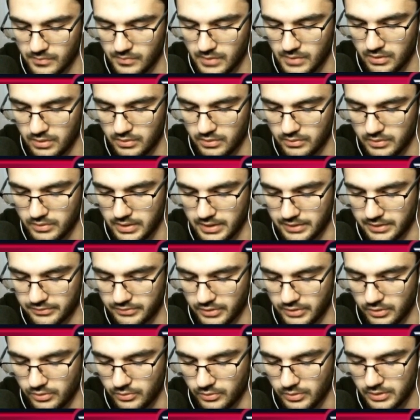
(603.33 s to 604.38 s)
Okay,
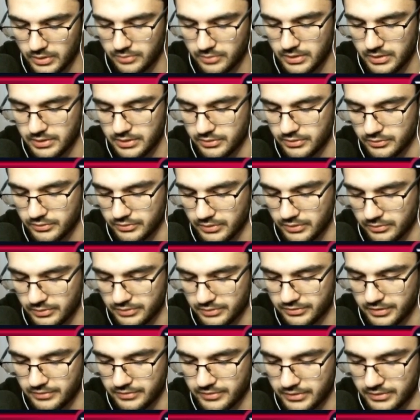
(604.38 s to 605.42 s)
so what I want to do is I want to
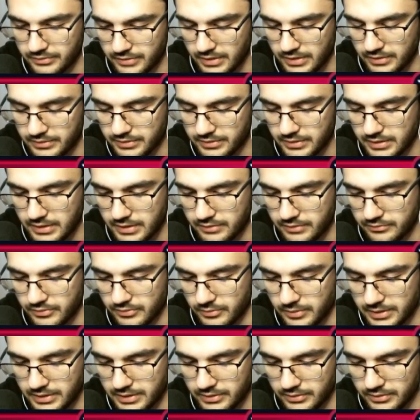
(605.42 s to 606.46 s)
save the Skeleton King for
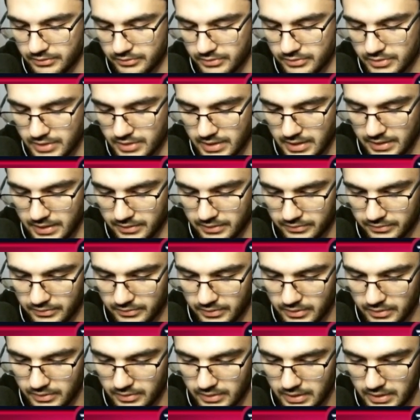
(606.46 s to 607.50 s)
when he goes giant.
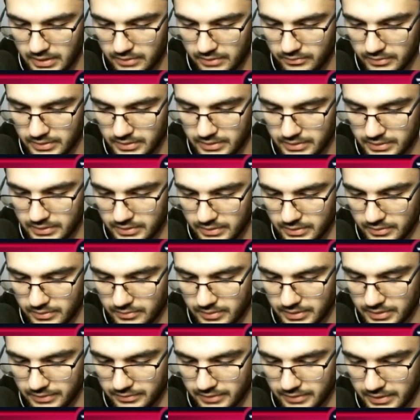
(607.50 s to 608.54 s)
So I really don't
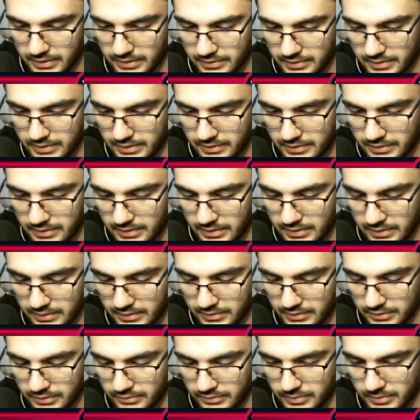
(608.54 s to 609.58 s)
want to cycle anything
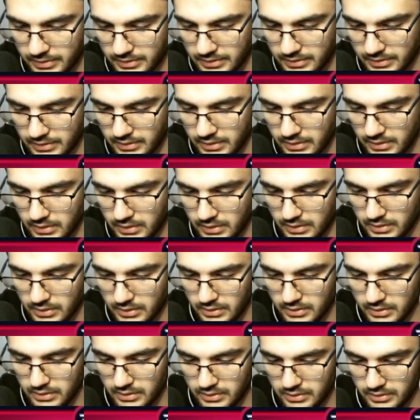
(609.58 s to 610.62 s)
here. This is one of the
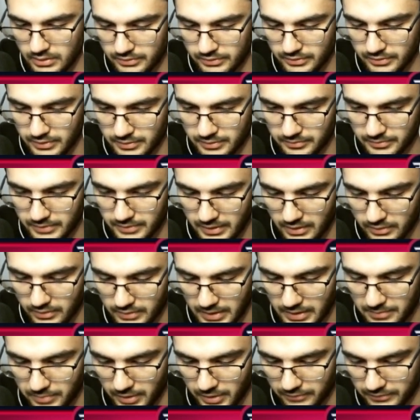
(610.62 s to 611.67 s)
circumstances.
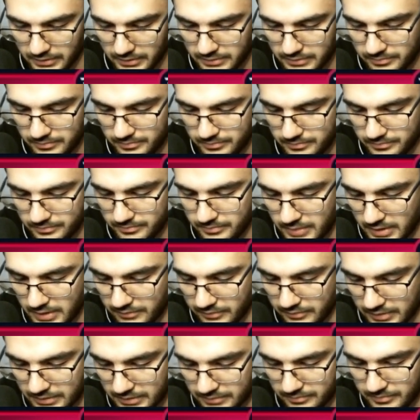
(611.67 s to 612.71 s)
Okay, perfect.
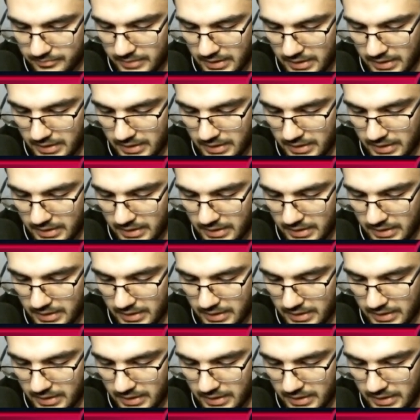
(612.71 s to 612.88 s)
Perfect. I